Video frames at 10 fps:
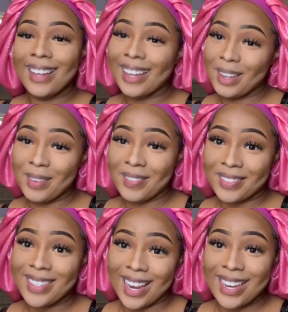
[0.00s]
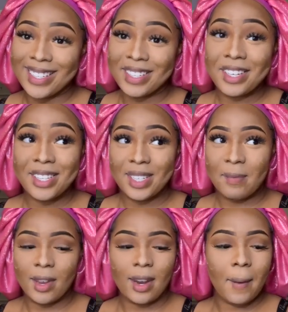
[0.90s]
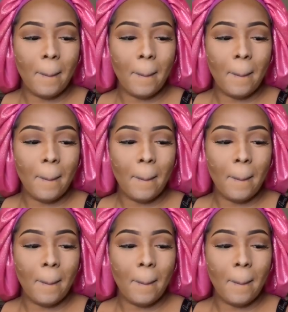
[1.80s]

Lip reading: it will change in just a minute.